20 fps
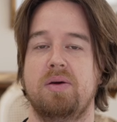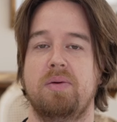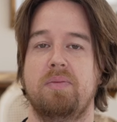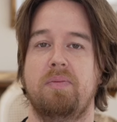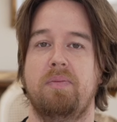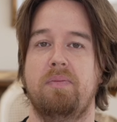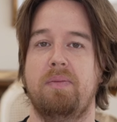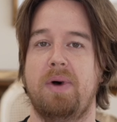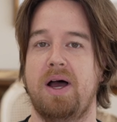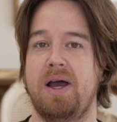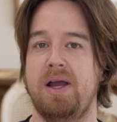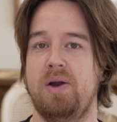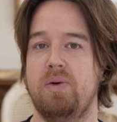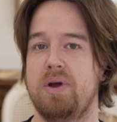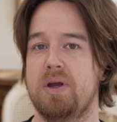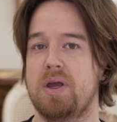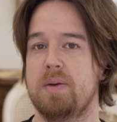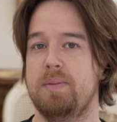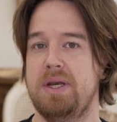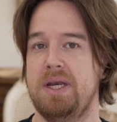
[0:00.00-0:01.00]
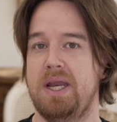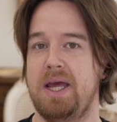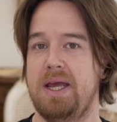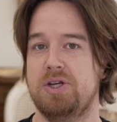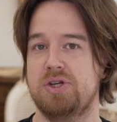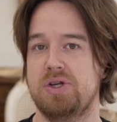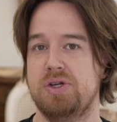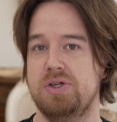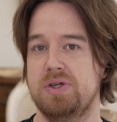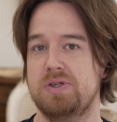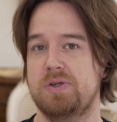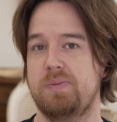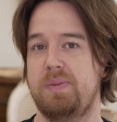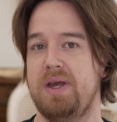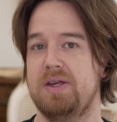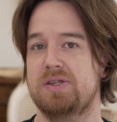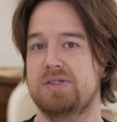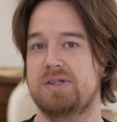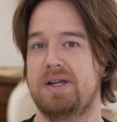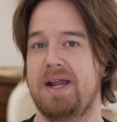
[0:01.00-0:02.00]
My recommendation, just
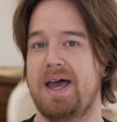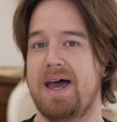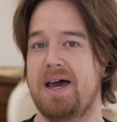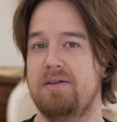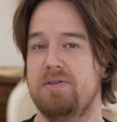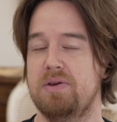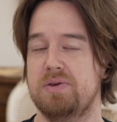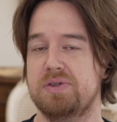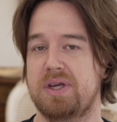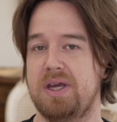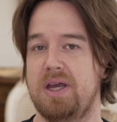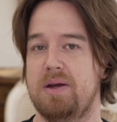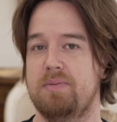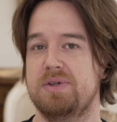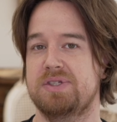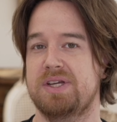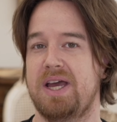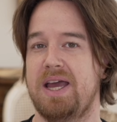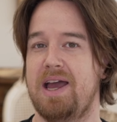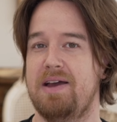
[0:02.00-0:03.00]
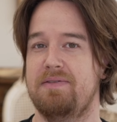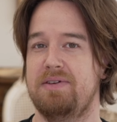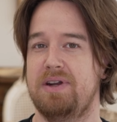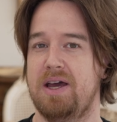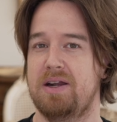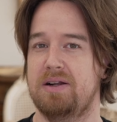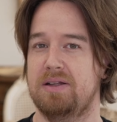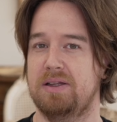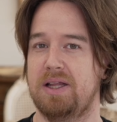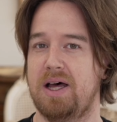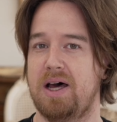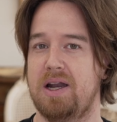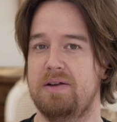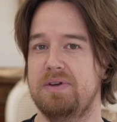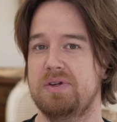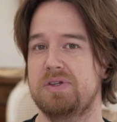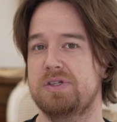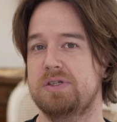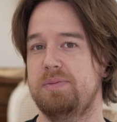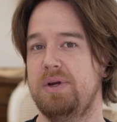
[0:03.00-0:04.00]
based on out of those cameras, I haven't had a lot of
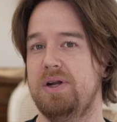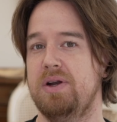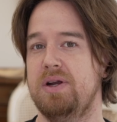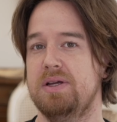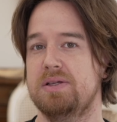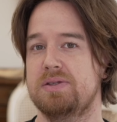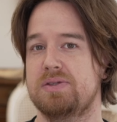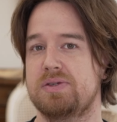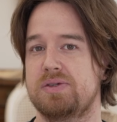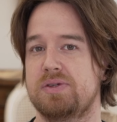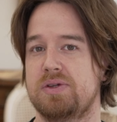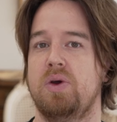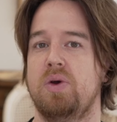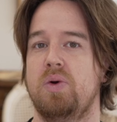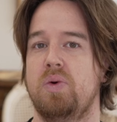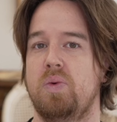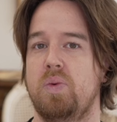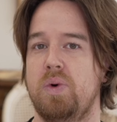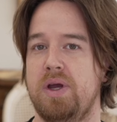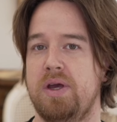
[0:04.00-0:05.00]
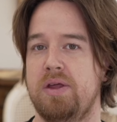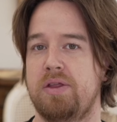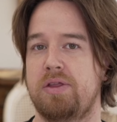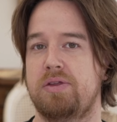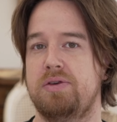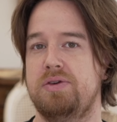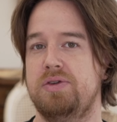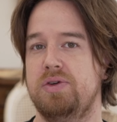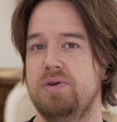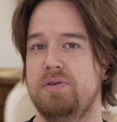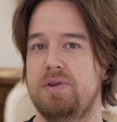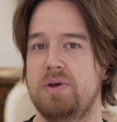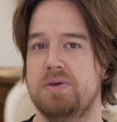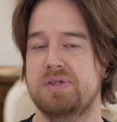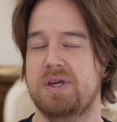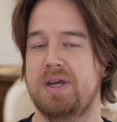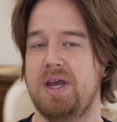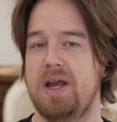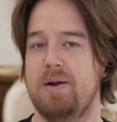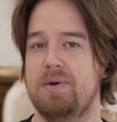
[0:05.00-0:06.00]
experience with two of
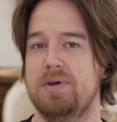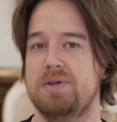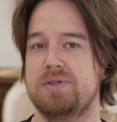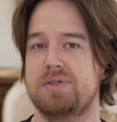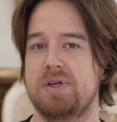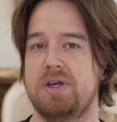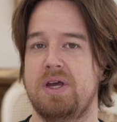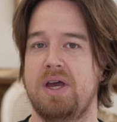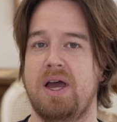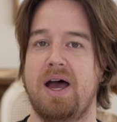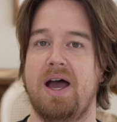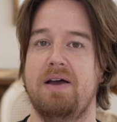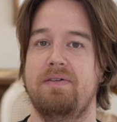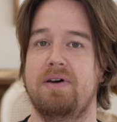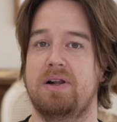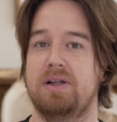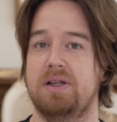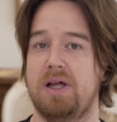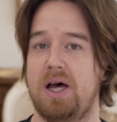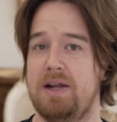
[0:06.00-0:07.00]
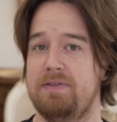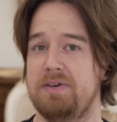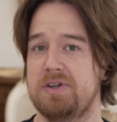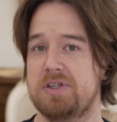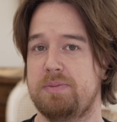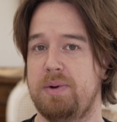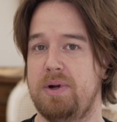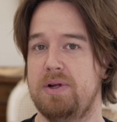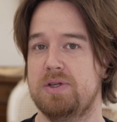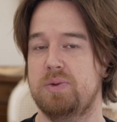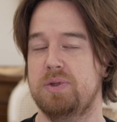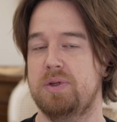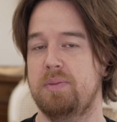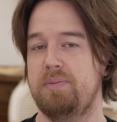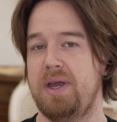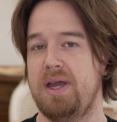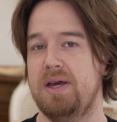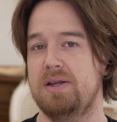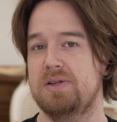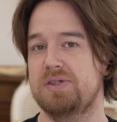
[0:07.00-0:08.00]
those cameras. I've had a lot of experience with the
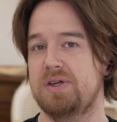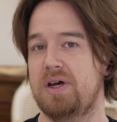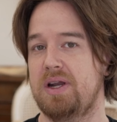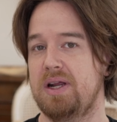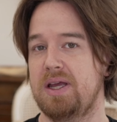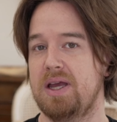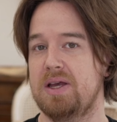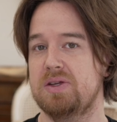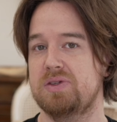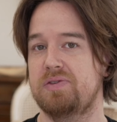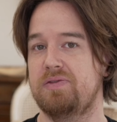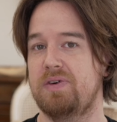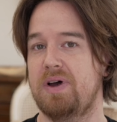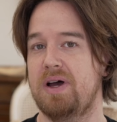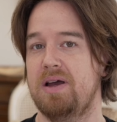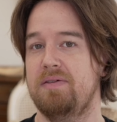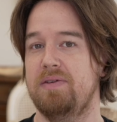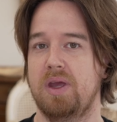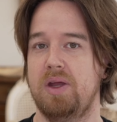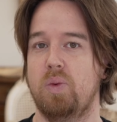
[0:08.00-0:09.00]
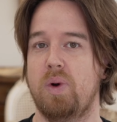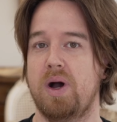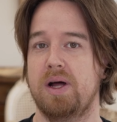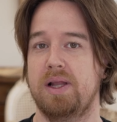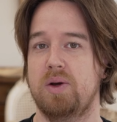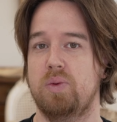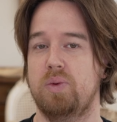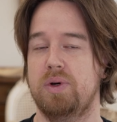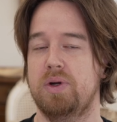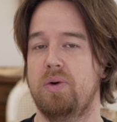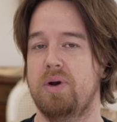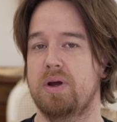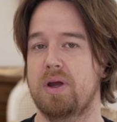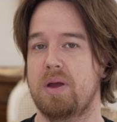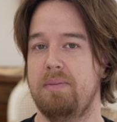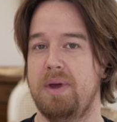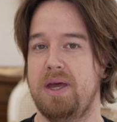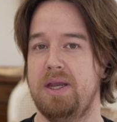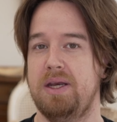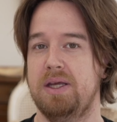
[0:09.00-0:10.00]
Panasonic S5, and while I would
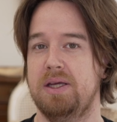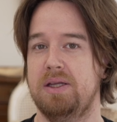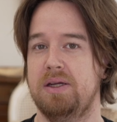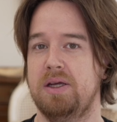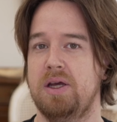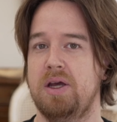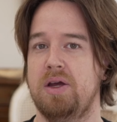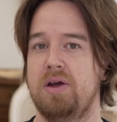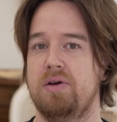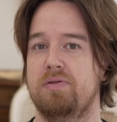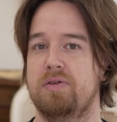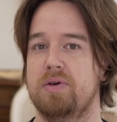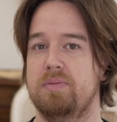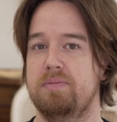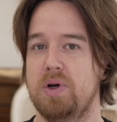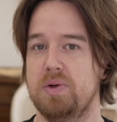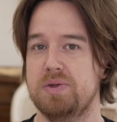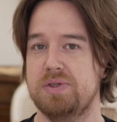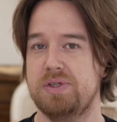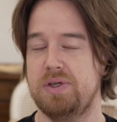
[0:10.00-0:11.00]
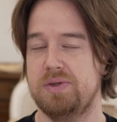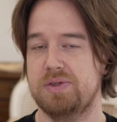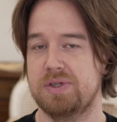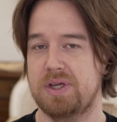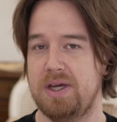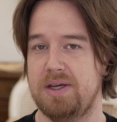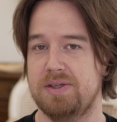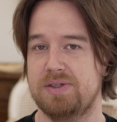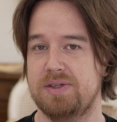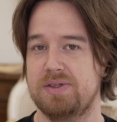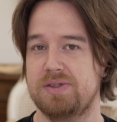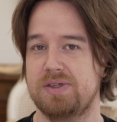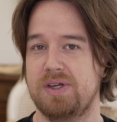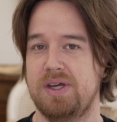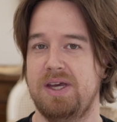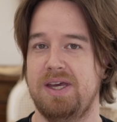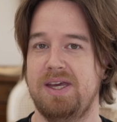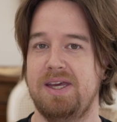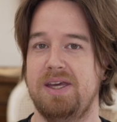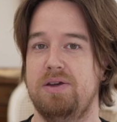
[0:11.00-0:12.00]
recommend it for most use cases,
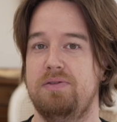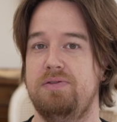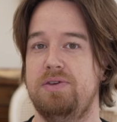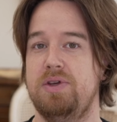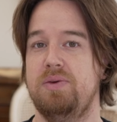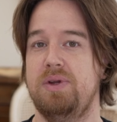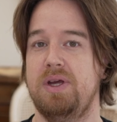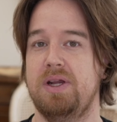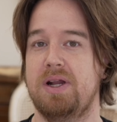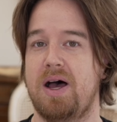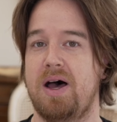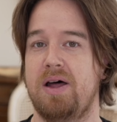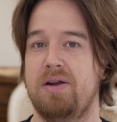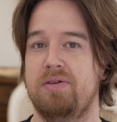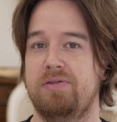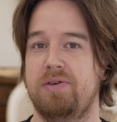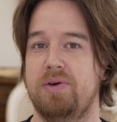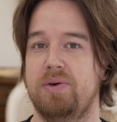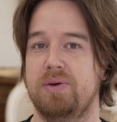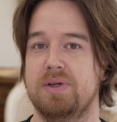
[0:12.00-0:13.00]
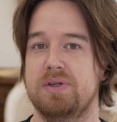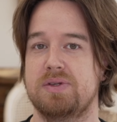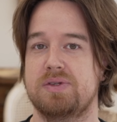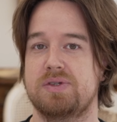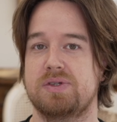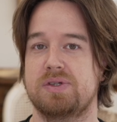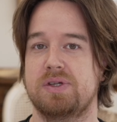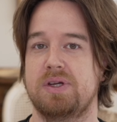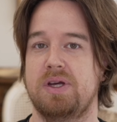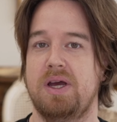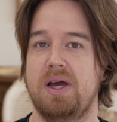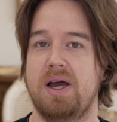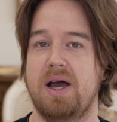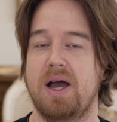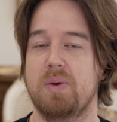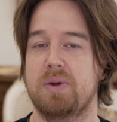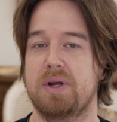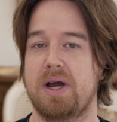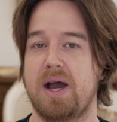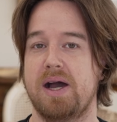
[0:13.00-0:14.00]
if you need autofocus,
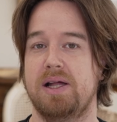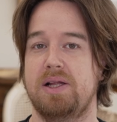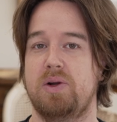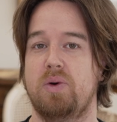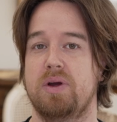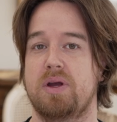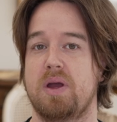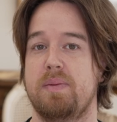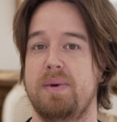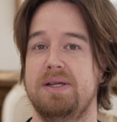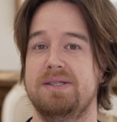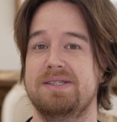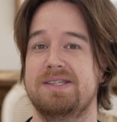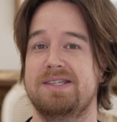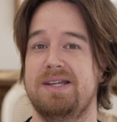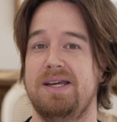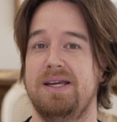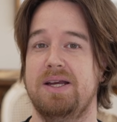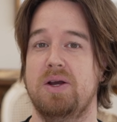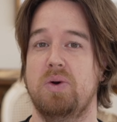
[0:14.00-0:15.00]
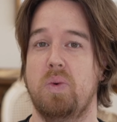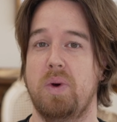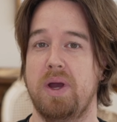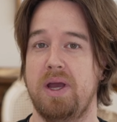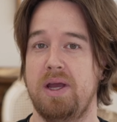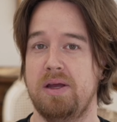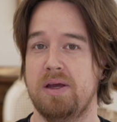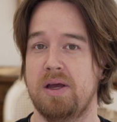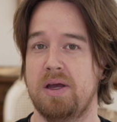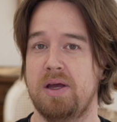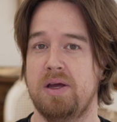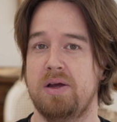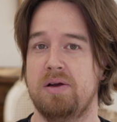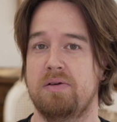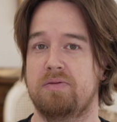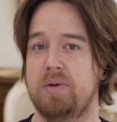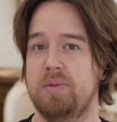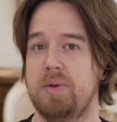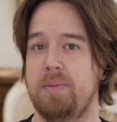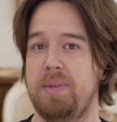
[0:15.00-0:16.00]
I would highly recommend staying away
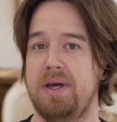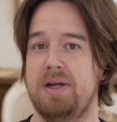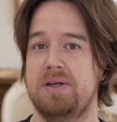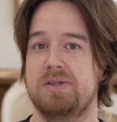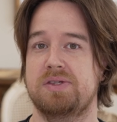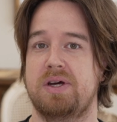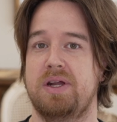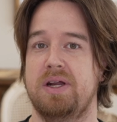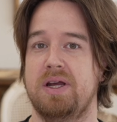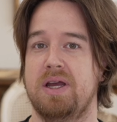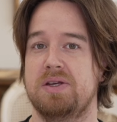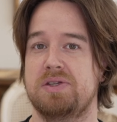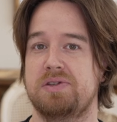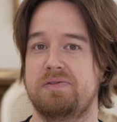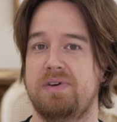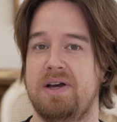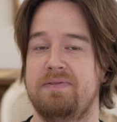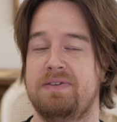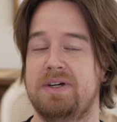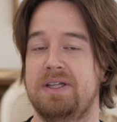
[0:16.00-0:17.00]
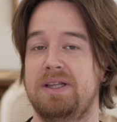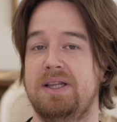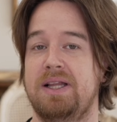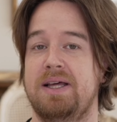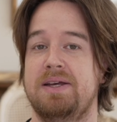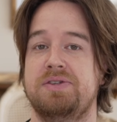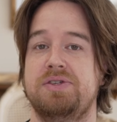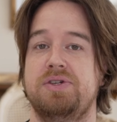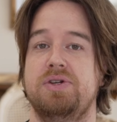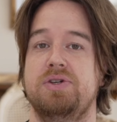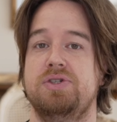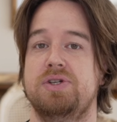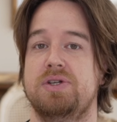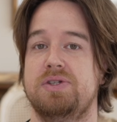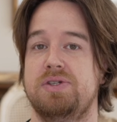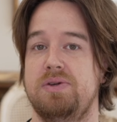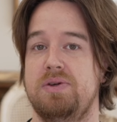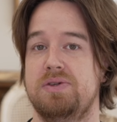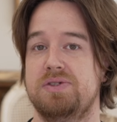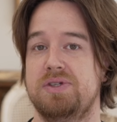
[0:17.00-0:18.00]
from the Panasonic S5 unless you're
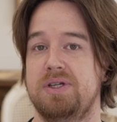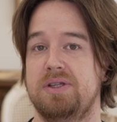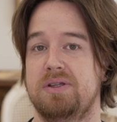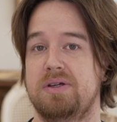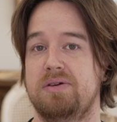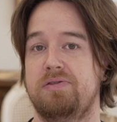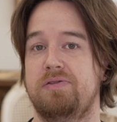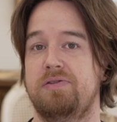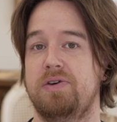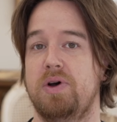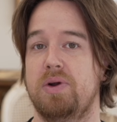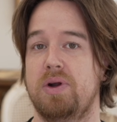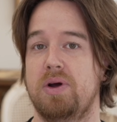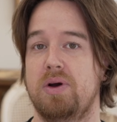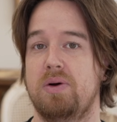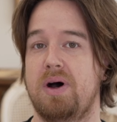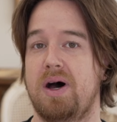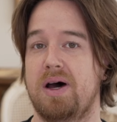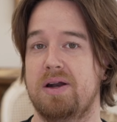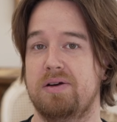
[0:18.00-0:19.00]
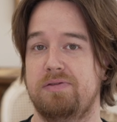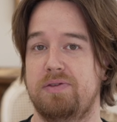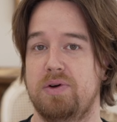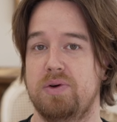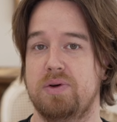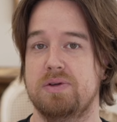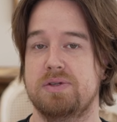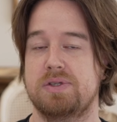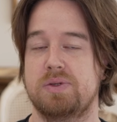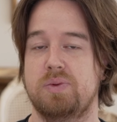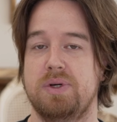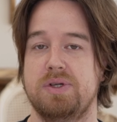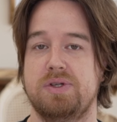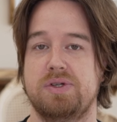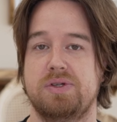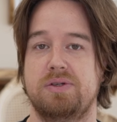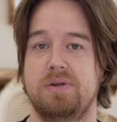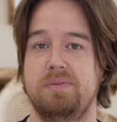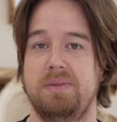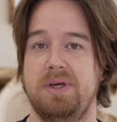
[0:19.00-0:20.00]
just using the photo autofocus,
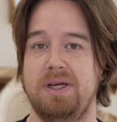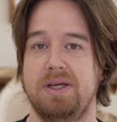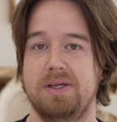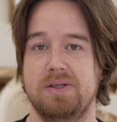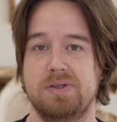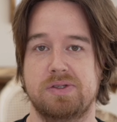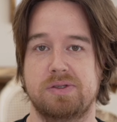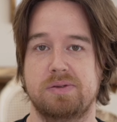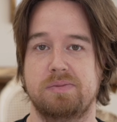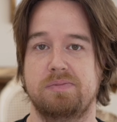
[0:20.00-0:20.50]
which to me is